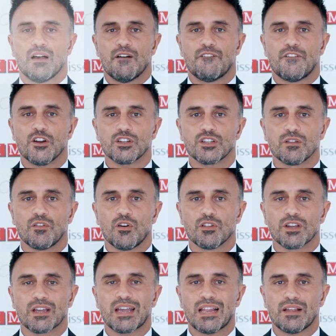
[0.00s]
First of all,
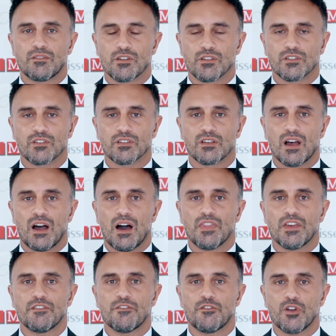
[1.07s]
the cadavers. Are
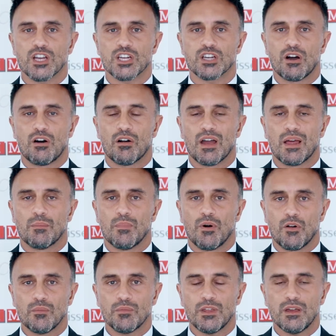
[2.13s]
they fresh or
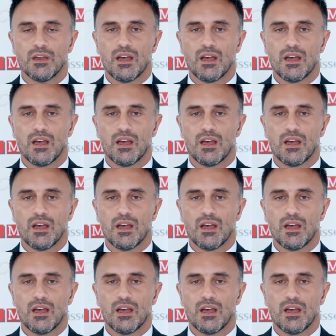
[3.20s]
embalmed?